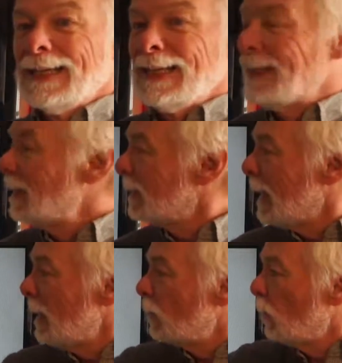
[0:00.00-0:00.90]
In this
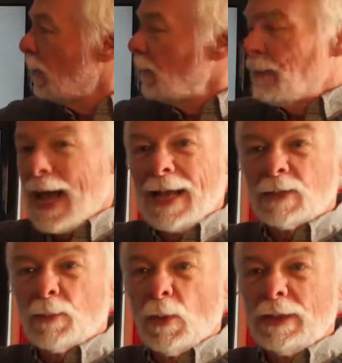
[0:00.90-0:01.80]
case, we'll get
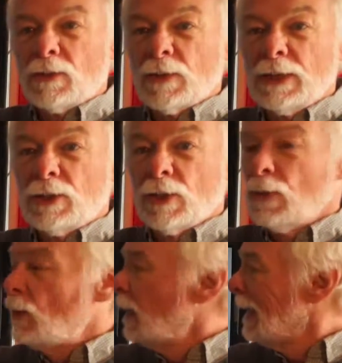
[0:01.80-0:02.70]
past
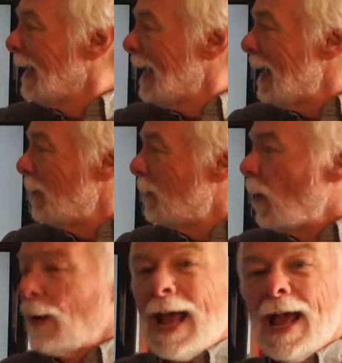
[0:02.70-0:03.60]
0.32 and
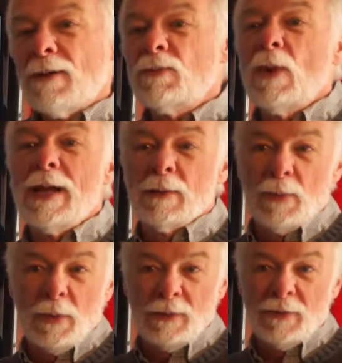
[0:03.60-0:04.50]
about halfway to
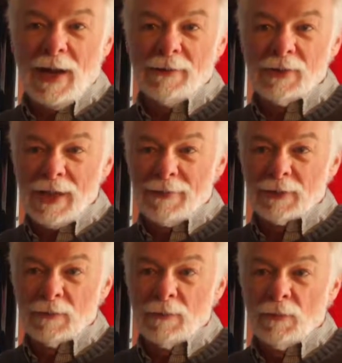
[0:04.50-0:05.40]
0.57.